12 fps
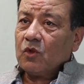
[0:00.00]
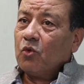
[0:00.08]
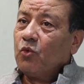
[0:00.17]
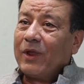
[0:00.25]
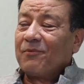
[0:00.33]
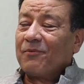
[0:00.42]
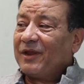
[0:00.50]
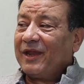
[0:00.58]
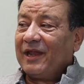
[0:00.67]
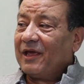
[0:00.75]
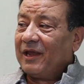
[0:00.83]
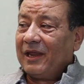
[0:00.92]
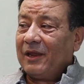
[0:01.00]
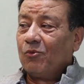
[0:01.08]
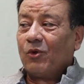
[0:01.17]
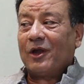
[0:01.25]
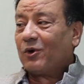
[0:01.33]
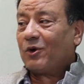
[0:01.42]
we have greenery,
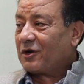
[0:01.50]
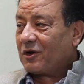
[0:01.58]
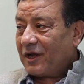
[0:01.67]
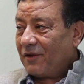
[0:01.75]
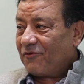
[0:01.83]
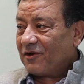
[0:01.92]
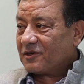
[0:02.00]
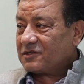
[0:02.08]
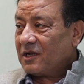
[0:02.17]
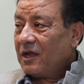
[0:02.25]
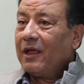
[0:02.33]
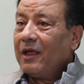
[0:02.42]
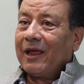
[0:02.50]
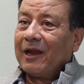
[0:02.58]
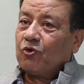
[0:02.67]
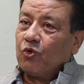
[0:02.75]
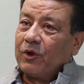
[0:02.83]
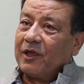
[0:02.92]
whitewater rivers,
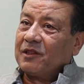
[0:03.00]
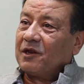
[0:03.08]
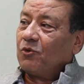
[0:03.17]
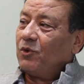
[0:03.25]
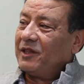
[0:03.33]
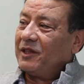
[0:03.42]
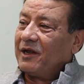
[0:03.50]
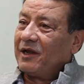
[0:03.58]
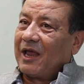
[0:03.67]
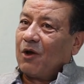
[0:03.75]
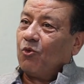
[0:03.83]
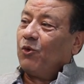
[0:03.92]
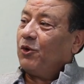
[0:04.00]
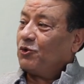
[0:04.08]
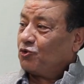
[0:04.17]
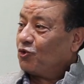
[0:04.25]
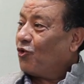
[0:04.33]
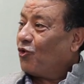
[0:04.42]
and together with it now we
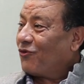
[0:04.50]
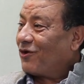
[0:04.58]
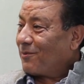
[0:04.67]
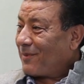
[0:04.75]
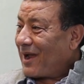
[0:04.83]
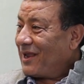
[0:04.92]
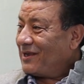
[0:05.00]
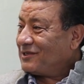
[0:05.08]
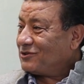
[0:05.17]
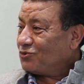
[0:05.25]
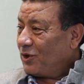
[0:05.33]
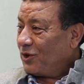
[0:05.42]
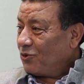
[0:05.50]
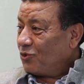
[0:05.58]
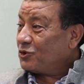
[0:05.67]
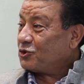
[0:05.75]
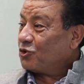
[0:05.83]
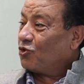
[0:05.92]
should go for mice we,
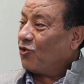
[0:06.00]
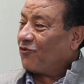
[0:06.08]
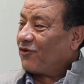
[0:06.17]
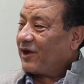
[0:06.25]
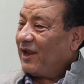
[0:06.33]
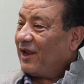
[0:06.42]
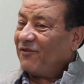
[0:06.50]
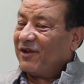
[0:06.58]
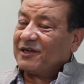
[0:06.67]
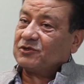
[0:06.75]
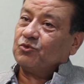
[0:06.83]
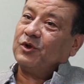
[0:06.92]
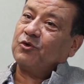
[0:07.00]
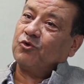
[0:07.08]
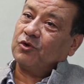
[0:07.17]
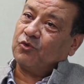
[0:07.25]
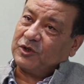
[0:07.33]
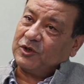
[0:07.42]
we should go for events we
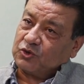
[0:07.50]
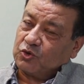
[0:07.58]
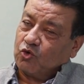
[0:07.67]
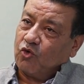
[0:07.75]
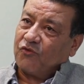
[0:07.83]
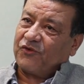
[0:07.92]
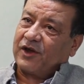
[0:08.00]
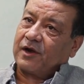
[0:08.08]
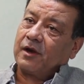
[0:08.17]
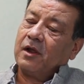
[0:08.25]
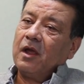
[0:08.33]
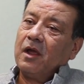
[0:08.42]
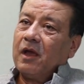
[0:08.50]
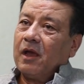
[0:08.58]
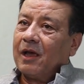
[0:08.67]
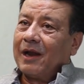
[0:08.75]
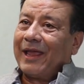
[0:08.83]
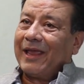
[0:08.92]
could, we should go for
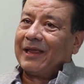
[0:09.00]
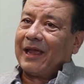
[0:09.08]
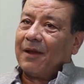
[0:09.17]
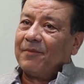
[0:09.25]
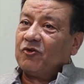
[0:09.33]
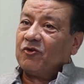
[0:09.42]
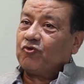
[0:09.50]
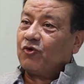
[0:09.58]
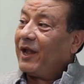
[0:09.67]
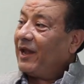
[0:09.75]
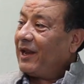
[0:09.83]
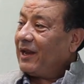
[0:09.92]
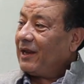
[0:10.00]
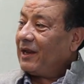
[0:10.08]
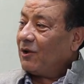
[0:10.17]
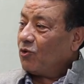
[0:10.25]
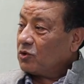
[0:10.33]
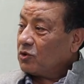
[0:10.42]
uh, like i mean training
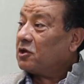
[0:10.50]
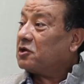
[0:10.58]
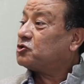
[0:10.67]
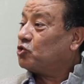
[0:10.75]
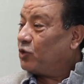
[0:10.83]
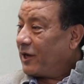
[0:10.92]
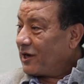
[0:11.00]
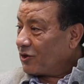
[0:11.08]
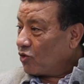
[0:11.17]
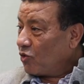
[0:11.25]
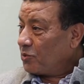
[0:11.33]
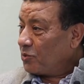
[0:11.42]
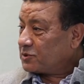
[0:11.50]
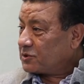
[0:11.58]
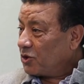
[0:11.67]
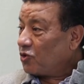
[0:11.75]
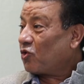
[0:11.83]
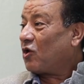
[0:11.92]
you know the student groups
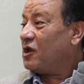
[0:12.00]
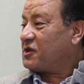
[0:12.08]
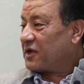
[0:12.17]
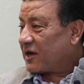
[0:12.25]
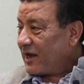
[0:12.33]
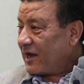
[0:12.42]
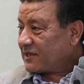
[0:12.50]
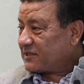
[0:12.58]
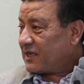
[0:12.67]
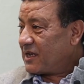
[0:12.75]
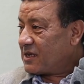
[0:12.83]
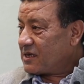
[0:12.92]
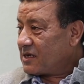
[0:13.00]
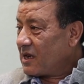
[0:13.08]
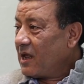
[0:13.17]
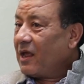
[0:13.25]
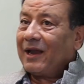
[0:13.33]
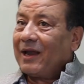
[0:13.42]
you know cultural exchange
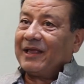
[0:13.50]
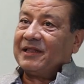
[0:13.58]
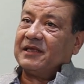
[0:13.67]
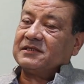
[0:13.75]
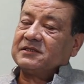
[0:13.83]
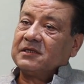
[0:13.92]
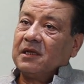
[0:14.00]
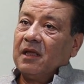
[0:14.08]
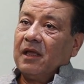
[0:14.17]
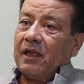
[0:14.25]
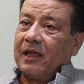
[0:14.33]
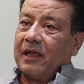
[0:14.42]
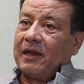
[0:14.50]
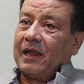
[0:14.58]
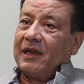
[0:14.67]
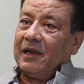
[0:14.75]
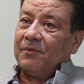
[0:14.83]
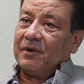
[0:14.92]
like this and
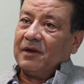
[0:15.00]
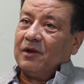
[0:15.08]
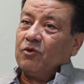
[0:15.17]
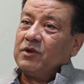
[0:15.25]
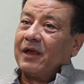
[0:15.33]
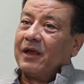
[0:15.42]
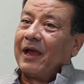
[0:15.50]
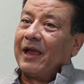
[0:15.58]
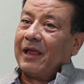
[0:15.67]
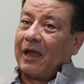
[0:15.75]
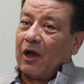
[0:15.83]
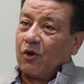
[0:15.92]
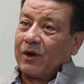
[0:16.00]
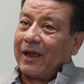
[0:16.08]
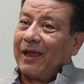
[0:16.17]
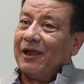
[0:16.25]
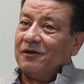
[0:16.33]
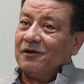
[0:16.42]
and even using high our
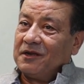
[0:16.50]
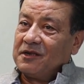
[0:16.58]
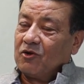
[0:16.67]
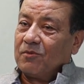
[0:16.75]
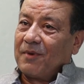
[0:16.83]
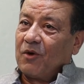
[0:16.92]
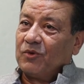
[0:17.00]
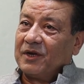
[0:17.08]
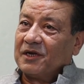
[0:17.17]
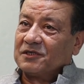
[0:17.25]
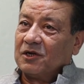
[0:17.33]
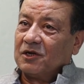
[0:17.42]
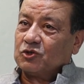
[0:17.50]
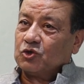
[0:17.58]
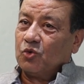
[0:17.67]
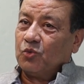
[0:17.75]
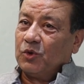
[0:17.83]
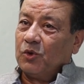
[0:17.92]
high altitude mountains
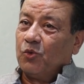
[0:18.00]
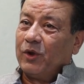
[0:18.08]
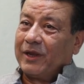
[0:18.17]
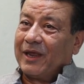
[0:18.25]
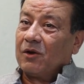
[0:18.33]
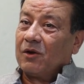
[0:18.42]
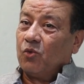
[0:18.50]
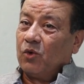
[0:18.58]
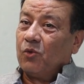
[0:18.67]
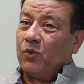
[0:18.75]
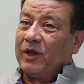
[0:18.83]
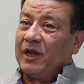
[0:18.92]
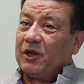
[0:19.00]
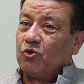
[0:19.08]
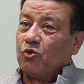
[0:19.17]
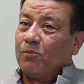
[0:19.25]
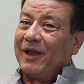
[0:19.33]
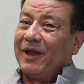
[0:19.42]
also we, we can we, we need
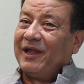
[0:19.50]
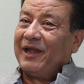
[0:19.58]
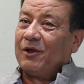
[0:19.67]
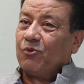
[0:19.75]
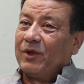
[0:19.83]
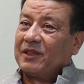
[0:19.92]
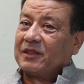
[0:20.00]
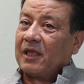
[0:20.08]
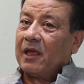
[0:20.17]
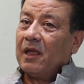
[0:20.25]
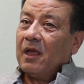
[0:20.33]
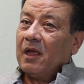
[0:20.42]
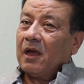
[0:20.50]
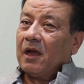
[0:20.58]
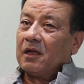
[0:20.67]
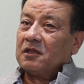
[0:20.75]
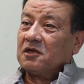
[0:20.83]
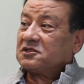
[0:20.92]
to blend it with
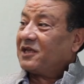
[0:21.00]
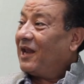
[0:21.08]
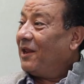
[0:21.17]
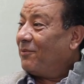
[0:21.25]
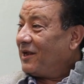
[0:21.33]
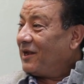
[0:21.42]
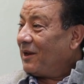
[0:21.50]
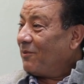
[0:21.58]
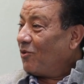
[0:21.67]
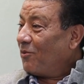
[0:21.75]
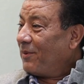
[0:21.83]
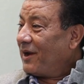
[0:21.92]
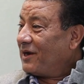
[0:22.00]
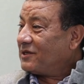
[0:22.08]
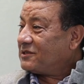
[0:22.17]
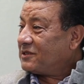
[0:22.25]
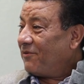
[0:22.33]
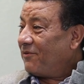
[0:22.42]
uh, the celebrity
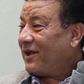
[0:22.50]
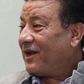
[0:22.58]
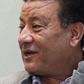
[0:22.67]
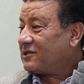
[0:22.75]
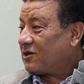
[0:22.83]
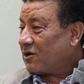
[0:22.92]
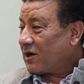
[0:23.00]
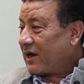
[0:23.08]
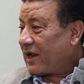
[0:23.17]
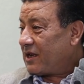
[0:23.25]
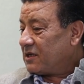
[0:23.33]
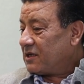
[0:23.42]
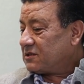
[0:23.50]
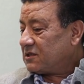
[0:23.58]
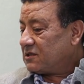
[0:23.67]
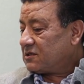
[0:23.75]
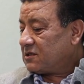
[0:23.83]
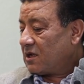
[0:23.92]
moments, events
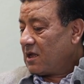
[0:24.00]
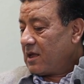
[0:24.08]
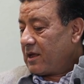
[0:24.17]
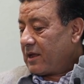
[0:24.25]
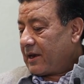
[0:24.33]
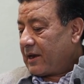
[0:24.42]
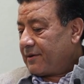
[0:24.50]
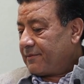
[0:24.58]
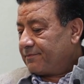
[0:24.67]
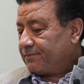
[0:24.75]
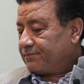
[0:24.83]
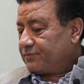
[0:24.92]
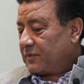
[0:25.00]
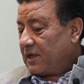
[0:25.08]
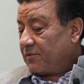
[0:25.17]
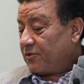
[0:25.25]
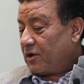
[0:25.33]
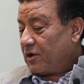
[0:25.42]
organizations and
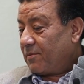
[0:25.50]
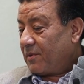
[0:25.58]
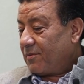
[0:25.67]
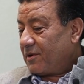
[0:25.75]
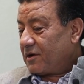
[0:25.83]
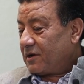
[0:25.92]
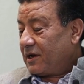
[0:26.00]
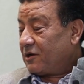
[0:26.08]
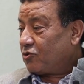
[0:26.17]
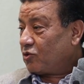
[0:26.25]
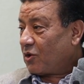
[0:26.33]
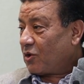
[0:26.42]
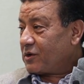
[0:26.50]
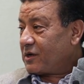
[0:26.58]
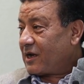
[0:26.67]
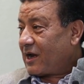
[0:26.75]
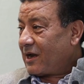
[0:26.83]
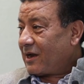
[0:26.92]
if you remember, in
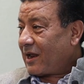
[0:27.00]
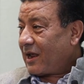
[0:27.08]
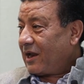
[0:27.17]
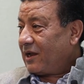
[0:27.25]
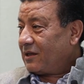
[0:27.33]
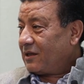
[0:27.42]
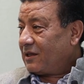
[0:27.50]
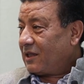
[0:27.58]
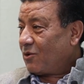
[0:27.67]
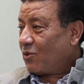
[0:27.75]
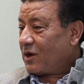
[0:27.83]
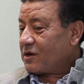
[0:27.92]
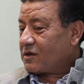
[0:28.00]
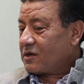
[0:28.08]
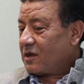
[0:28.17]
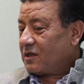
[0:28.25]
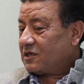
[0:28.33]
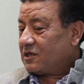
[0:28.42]
2009, there was
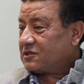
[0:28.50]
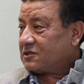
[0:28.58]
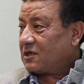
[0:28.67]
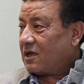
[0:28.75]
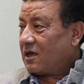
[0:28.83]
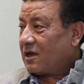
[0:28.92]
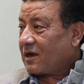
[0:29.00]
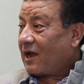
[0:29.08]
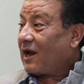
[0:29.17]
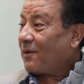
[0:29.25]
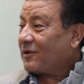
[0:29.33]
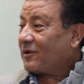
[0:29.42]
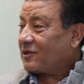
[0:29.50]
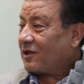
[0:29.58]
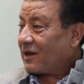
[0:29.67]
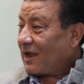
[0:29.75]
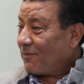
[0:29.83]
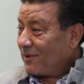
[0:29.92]
uh, this uh,
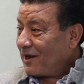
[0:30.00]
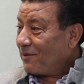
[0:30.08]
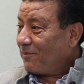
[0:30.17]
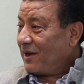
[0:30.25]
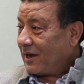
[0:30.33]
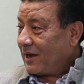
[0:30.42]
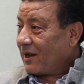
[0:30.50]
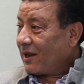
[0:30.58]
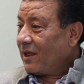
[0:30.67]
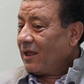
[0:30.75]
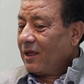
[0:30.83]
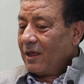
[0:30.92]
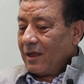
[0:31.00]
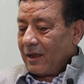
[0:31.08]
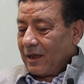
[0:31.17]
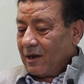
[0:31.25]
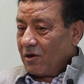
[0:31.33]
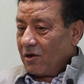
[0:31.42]
Kalapathar cabinet meeting. Cabinet meeting,
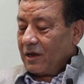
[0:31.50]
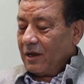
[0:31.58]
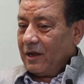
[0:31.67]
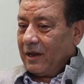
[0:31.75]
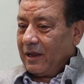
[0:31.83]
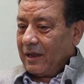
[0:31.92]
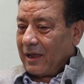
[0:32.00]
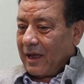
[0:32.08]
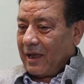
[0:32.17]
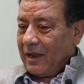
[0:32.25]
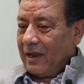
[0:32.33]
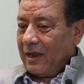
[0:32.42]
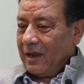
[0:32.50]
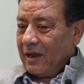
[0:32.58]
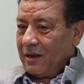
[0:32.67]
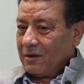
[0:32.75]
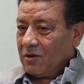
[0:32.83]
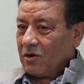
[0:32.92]
yes. And luckily,
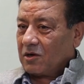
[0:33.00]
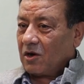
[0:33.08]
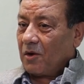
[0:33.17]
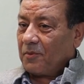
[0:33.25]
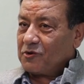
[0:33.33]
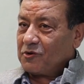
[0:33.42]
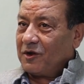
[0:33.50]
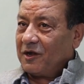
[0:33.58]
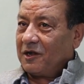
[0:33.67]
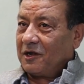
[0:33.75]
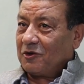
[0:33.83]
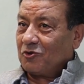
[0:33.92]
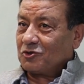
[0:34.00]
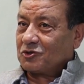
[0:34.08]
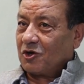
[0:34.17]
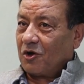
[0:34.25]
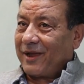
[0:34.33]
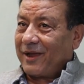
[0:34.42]
I got opportunity to
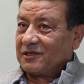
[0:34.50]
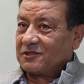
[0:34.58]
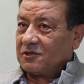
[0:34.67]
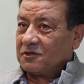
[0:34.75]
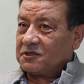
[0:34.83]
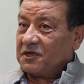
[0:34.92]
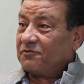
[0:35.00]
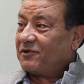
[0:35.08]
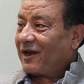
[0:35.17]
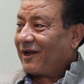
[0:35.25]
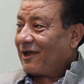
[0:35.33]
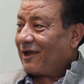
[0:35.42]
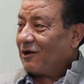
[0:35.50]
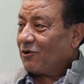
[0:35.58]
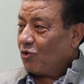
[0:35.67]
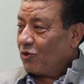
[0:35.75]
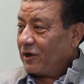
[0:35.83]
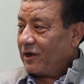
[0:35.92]
serve as the chief technical
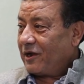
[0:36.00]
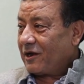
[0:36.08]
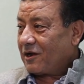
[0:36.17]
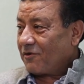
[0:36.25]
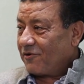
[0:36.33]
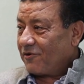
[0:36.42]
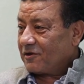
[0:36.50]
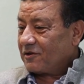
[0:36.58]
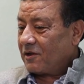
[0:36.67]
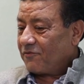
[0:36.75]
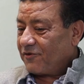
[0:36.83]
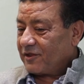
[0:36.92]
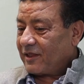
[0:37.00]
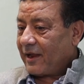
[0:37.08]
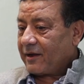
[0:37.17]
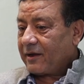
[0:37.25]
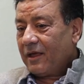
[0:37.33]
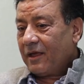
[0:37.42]
coordinator for uh, for
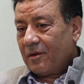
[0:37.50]
that.